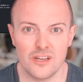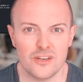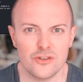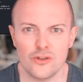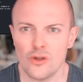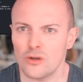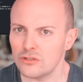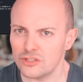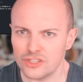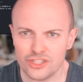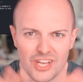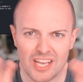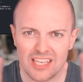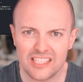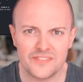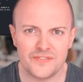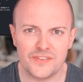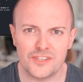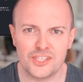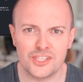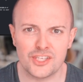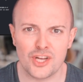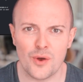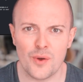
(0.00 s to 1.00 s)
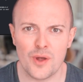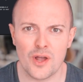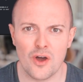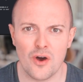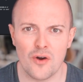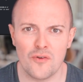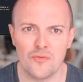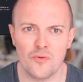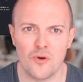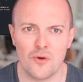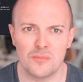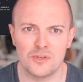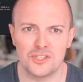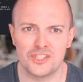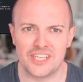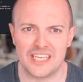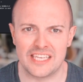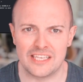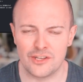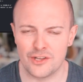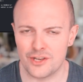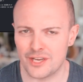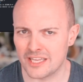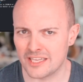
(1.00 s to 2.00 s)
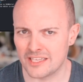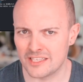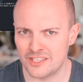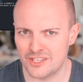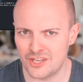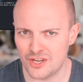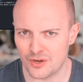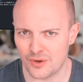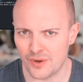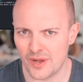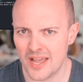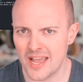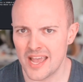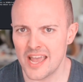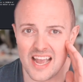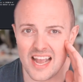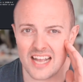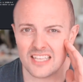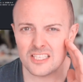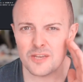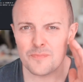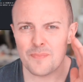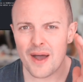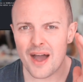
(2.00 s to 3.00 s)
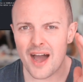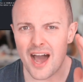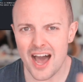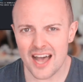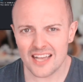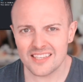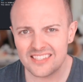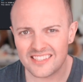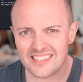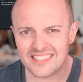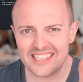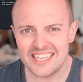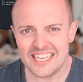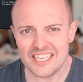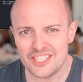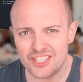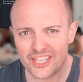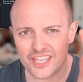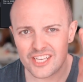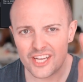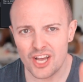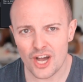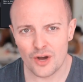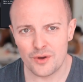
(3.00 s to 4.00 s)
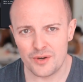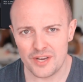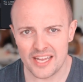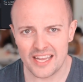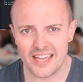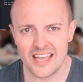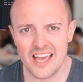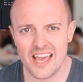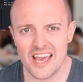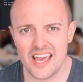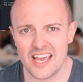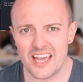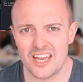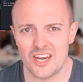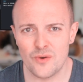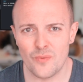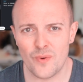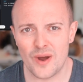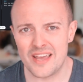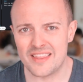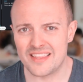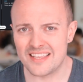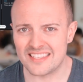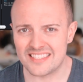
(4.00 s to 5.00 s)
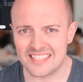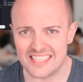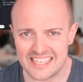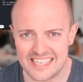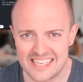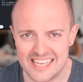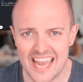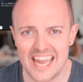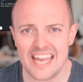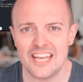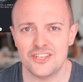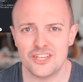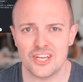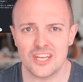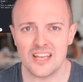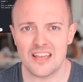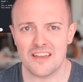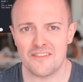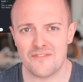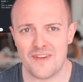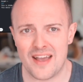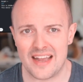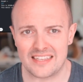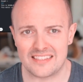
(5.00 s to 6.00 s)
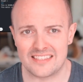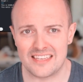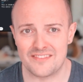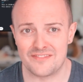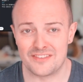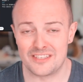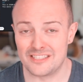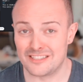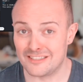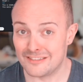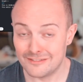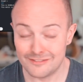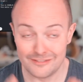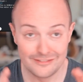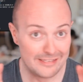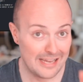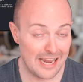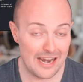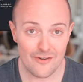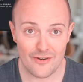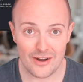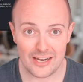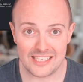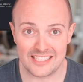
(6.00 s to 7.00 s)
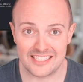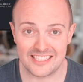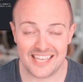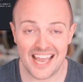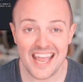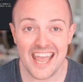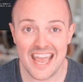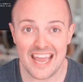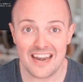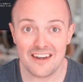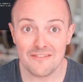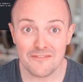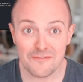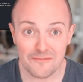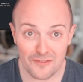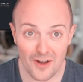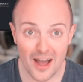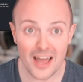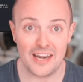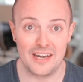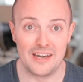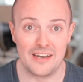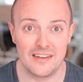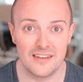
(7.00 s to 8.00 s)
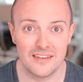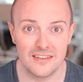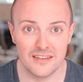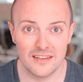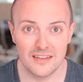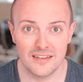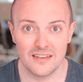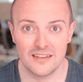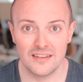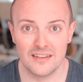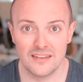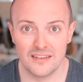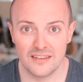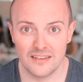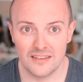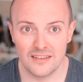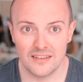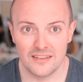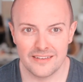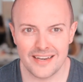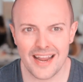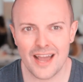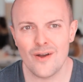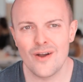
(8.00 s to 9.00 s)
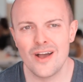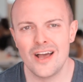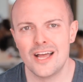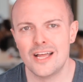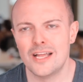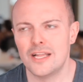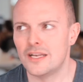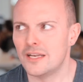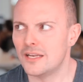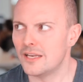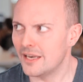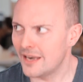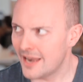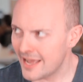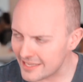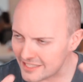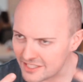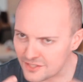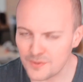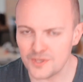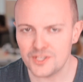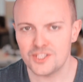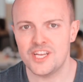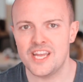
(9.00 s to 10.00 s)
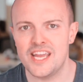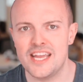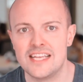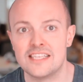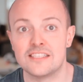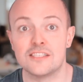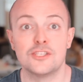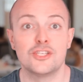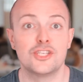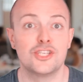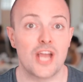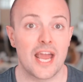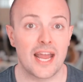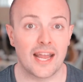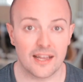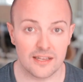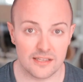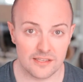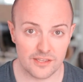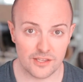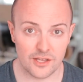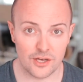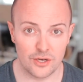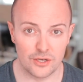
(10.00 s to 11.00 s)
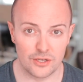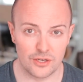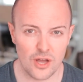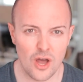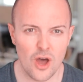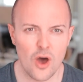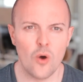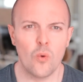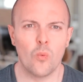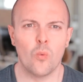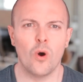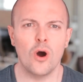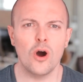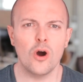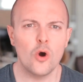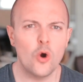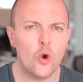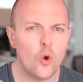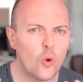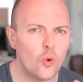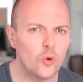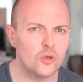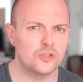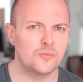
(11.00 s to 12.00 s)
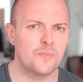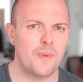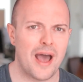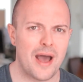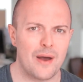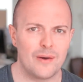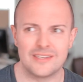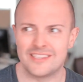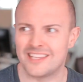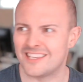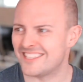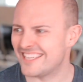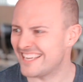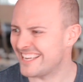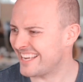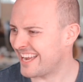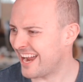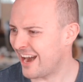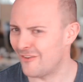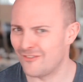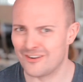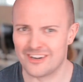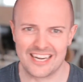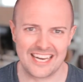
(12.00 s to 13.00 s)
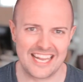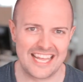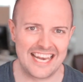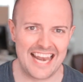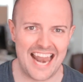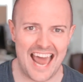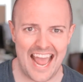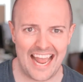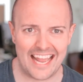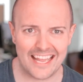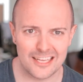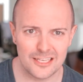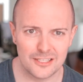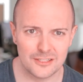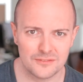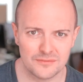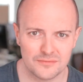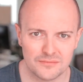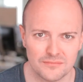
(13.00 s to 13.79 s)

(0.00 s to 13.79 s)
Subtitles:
Not just for showing off what machine learning can do. It's about us teaching coding in a way that's engaging, effective, and, dare I say it, fun. Now, let's switch gears and check under the hood. What horsepower does it currently lack?